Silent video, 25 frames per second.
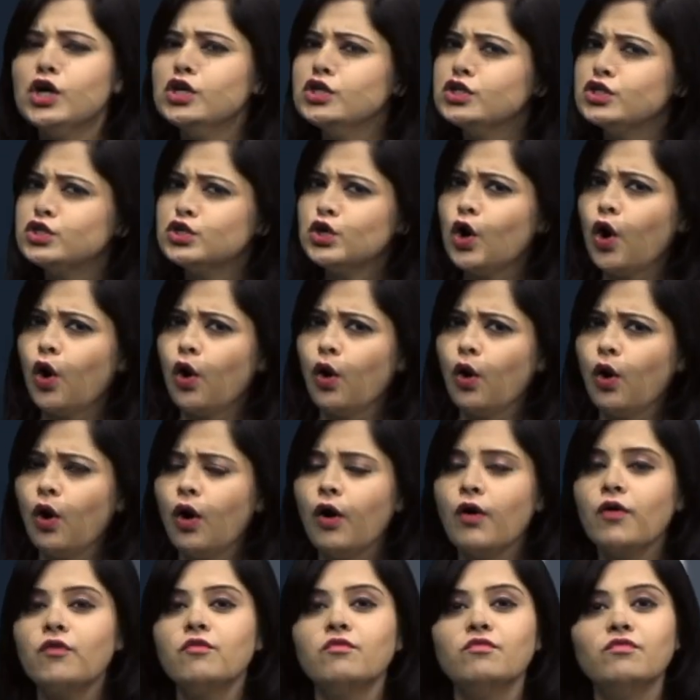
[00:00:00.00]
So,
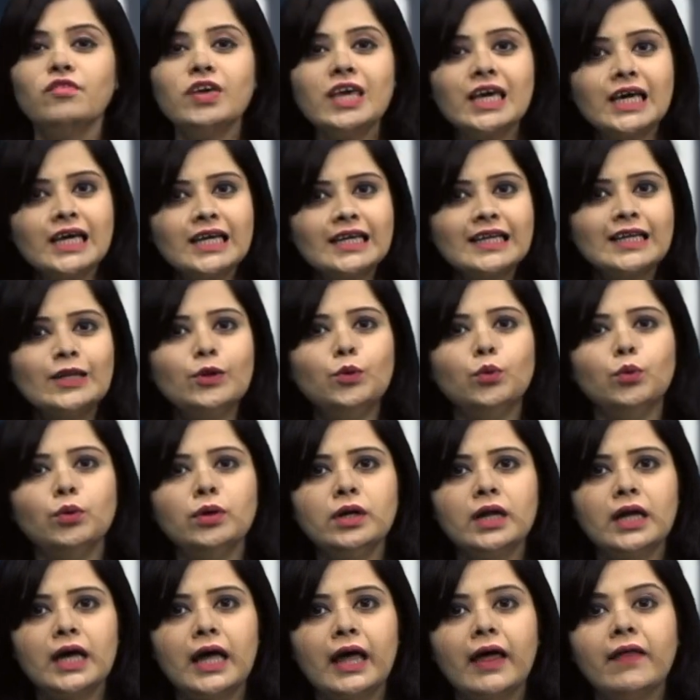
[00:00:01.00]
we
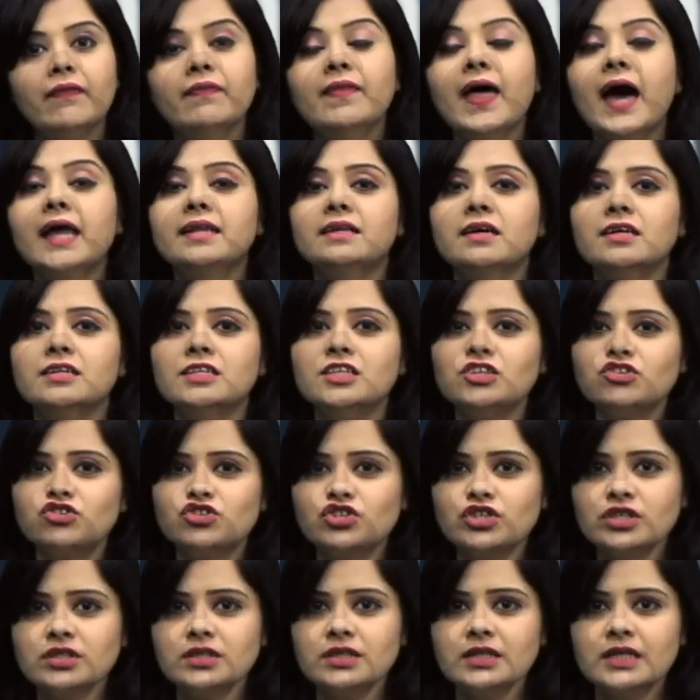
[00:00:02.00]
conclude that
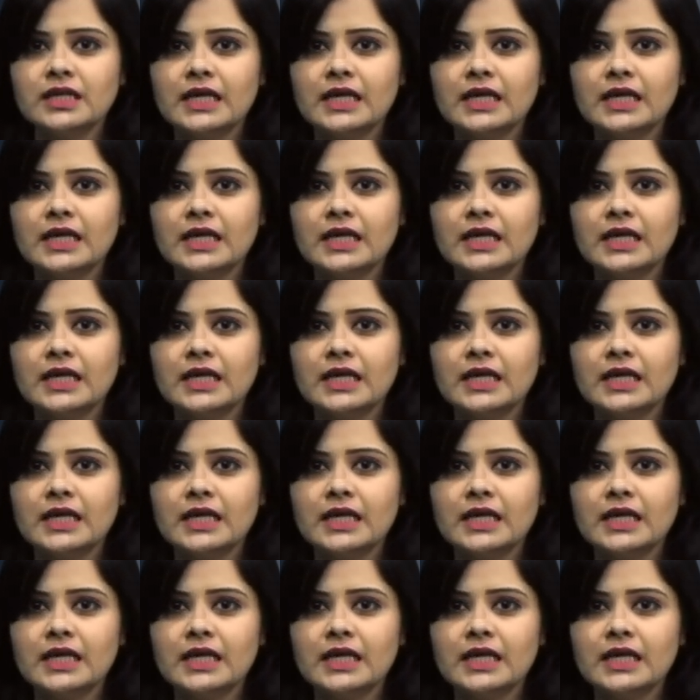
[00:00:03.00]
addition